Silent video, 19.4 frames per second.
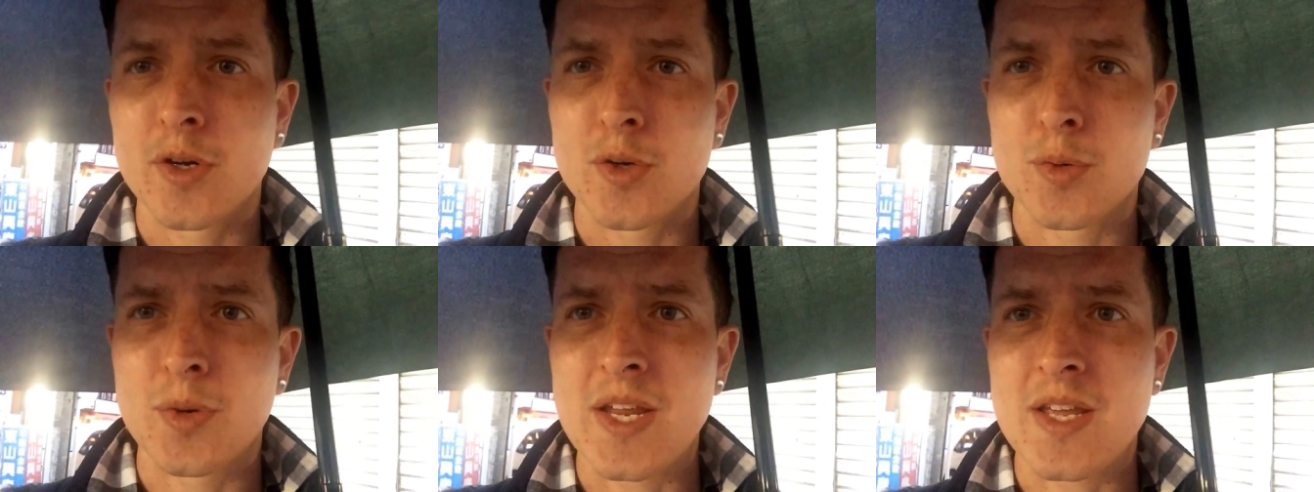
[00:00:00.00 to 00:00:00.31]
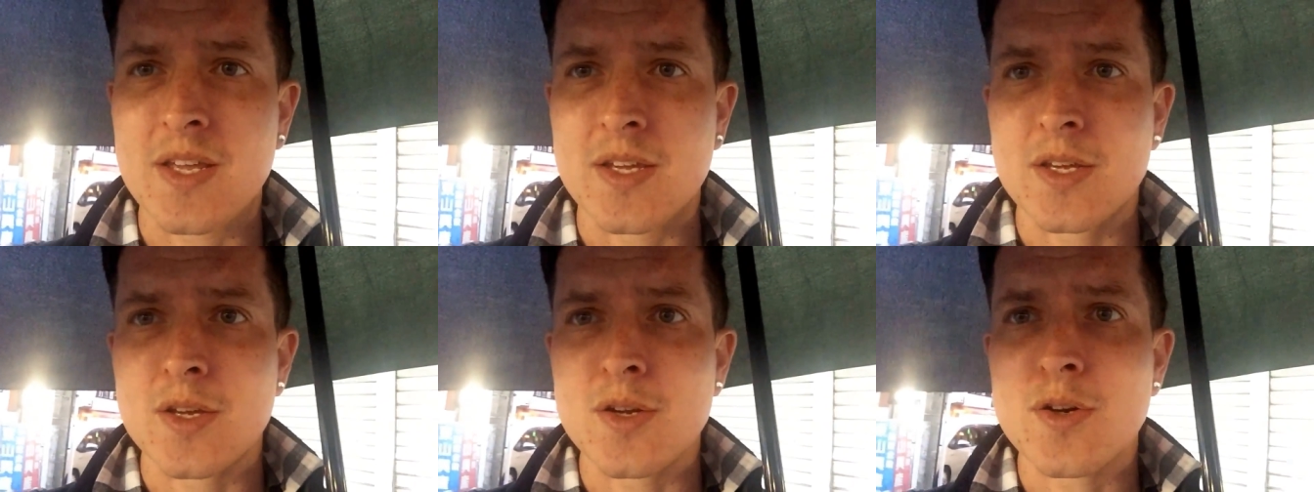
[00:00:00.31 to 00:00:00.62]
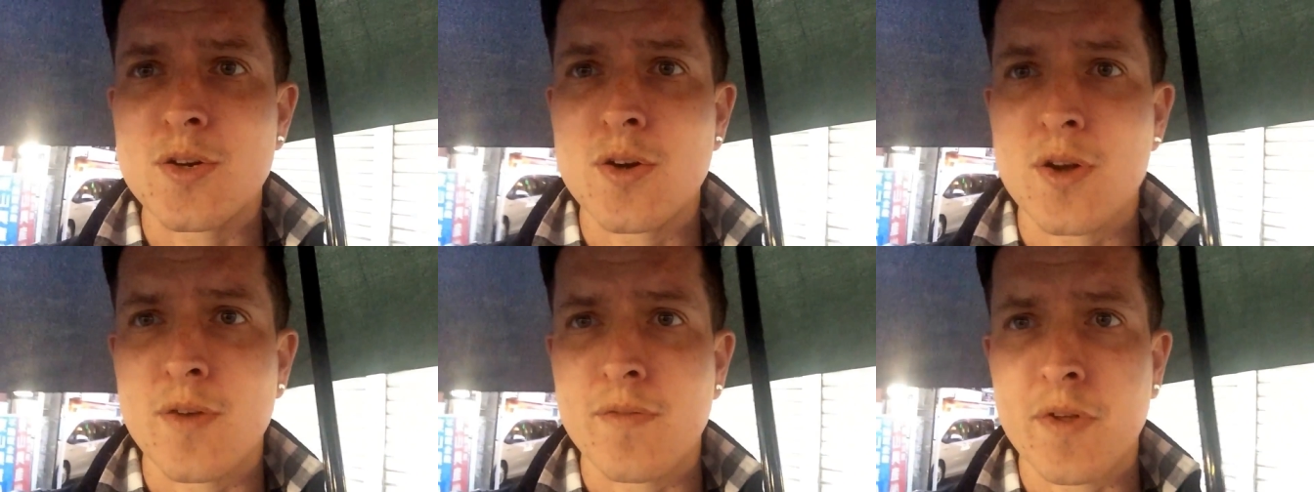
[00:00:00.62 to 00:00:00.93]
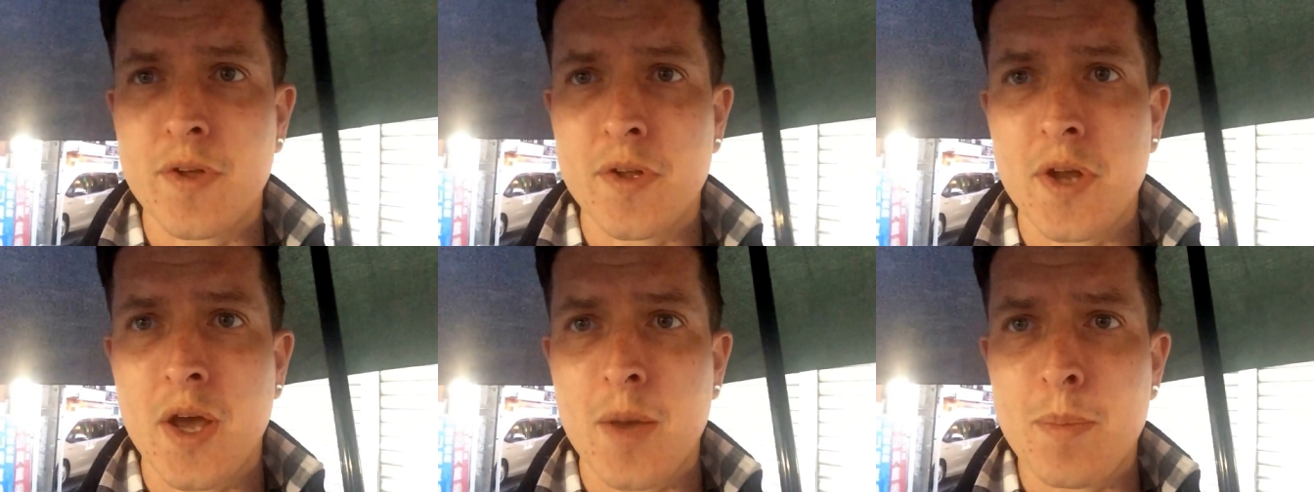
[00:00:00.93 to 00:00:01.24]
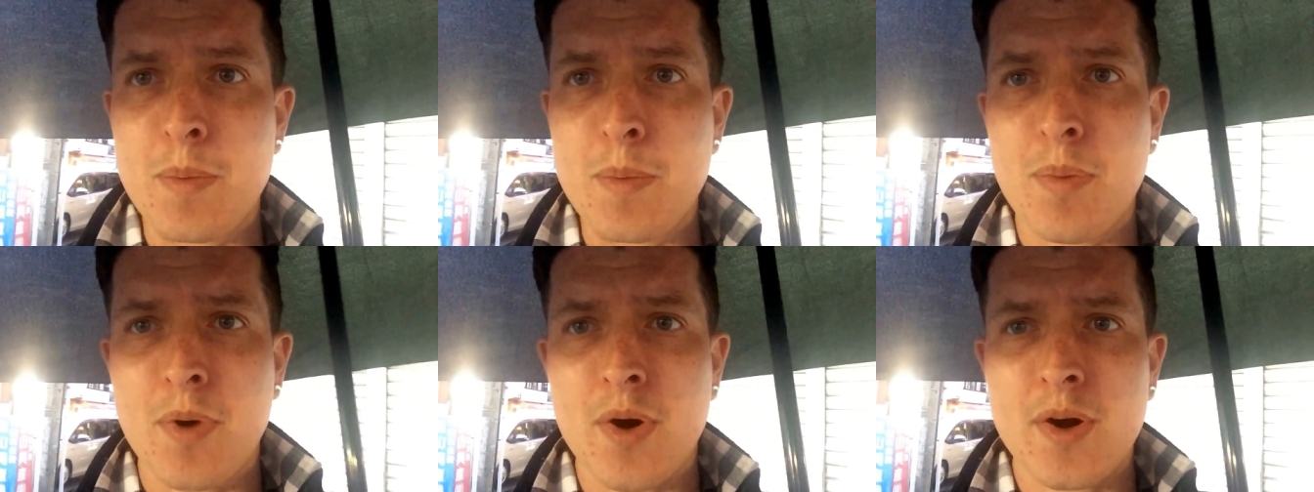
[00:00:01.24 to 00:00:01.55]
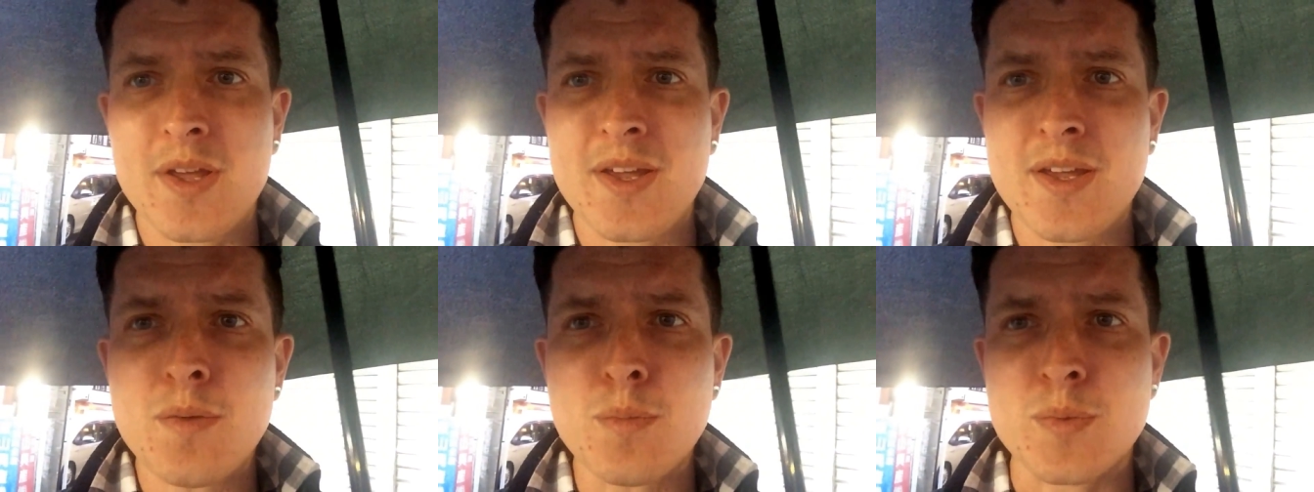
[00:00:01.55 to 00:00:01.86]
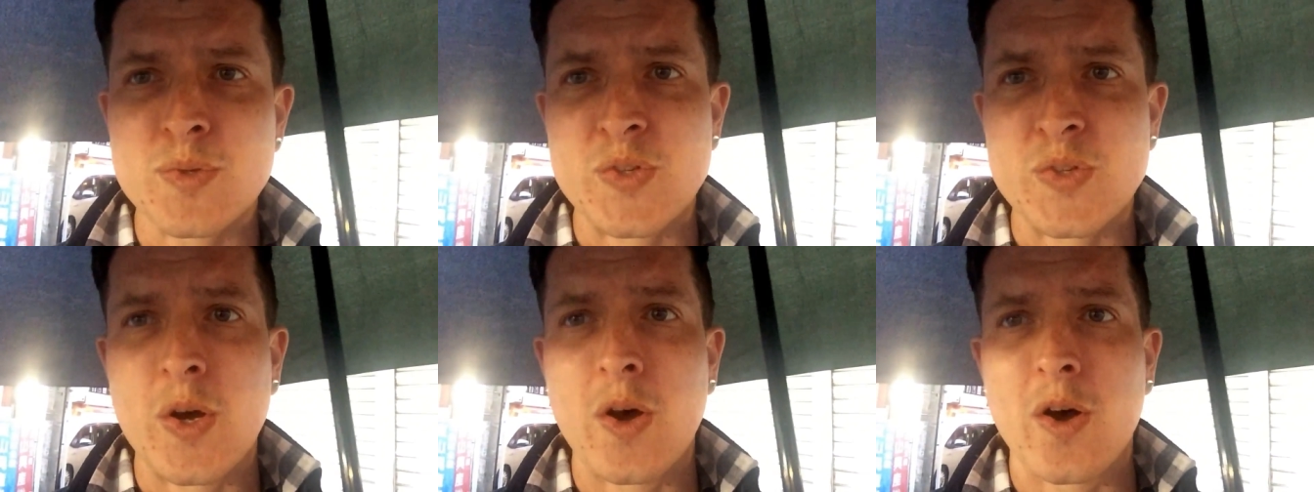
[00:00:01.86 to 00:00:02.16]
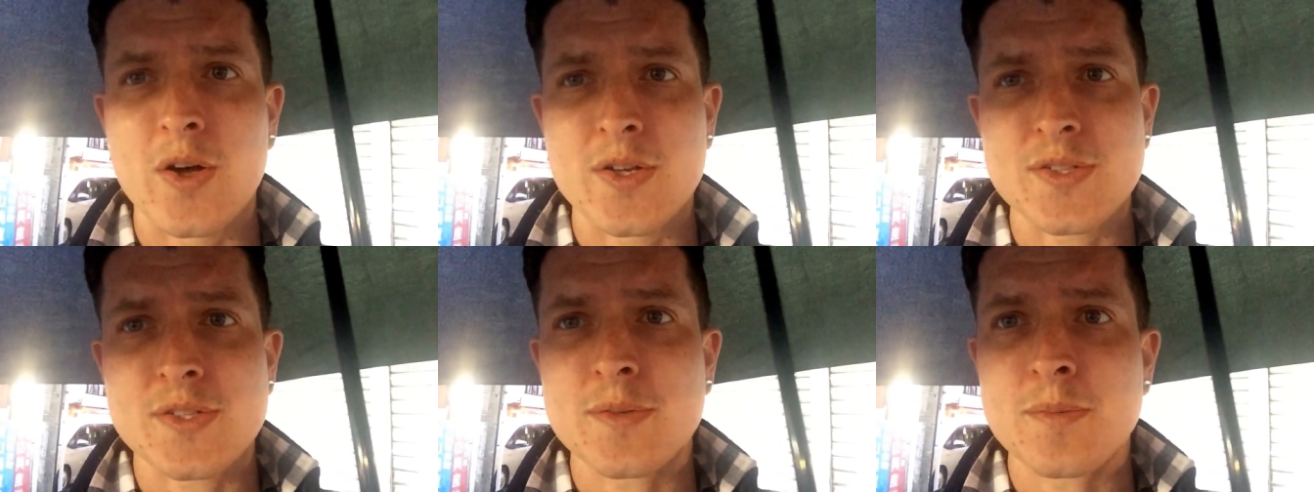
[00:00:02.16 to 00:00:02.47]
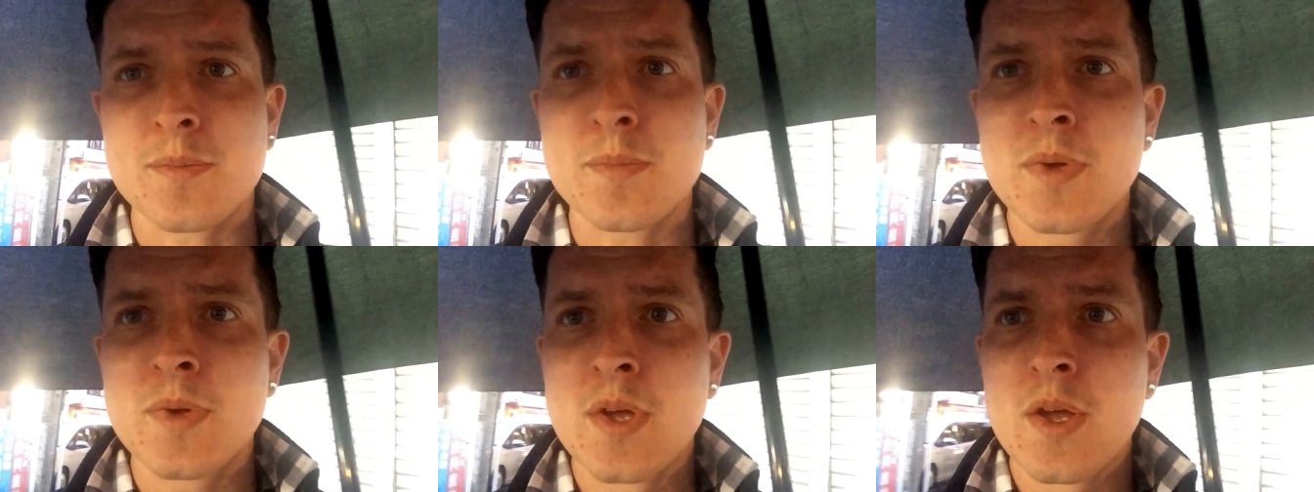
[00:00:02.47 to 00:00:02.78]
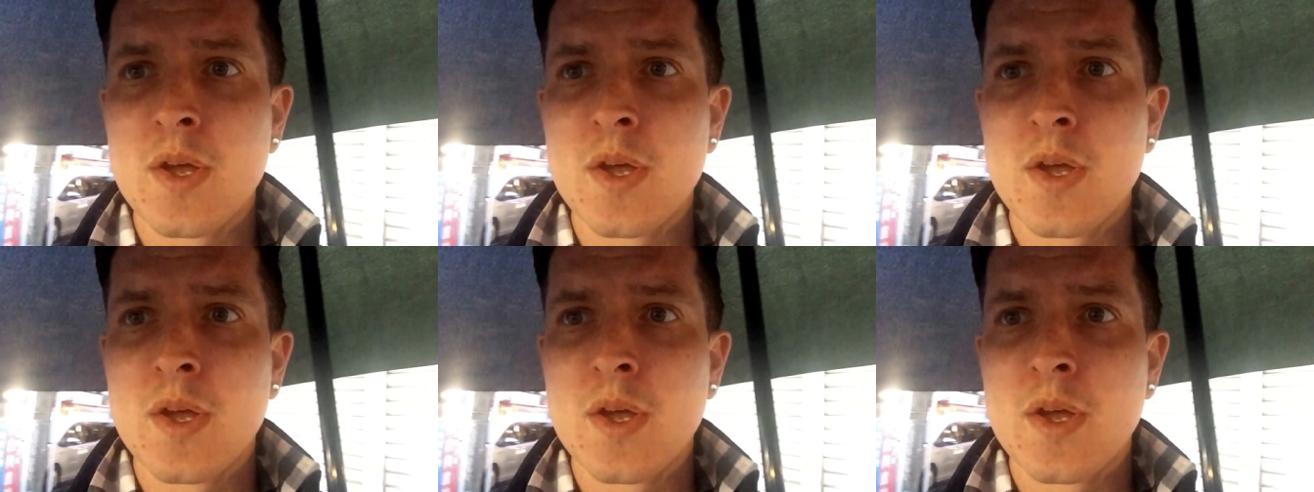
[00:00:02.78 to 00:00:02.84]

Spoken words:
great year of the Hanami Party. It was awesome.